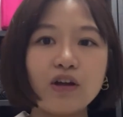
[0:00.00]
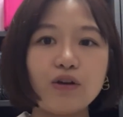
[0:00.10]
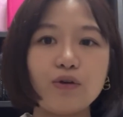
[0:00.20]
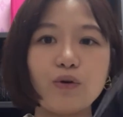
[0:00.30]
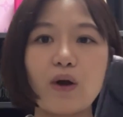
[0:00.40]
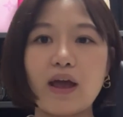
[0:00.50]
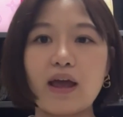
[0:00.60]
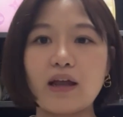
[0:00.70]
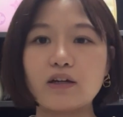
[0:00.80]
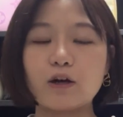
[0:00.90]

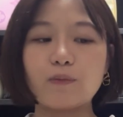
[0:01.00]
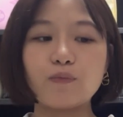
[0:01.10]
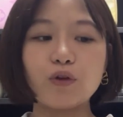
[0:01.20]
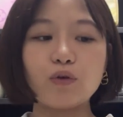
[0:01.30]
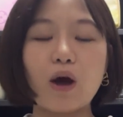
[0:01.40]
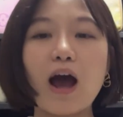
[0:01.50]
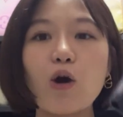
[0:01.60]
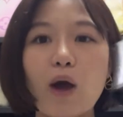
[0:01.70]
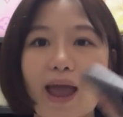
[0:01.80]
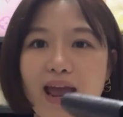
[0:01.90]
and
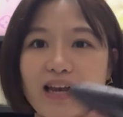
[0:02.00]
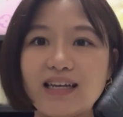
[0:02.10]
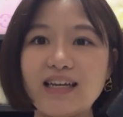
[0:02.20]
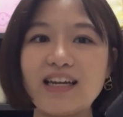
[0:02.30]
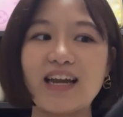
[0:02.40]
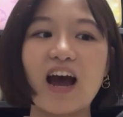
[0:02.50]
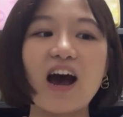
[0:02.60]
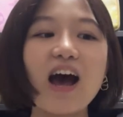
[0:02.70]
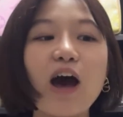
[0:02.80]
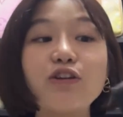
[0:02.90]
how handy they
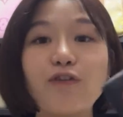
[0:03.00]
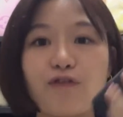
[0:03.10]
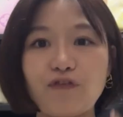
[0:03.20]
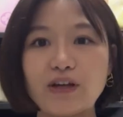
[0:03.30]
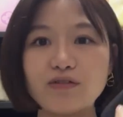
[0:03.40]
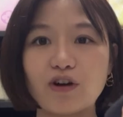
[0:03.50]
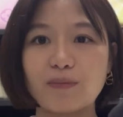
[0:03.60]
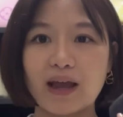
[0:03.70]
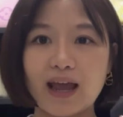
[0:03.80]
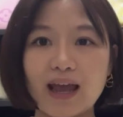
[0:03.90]
are, how they feel on
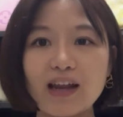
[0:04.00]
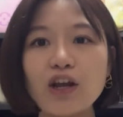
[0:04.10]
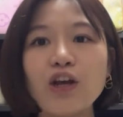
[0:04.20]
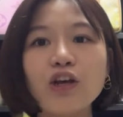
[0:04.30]
my hand.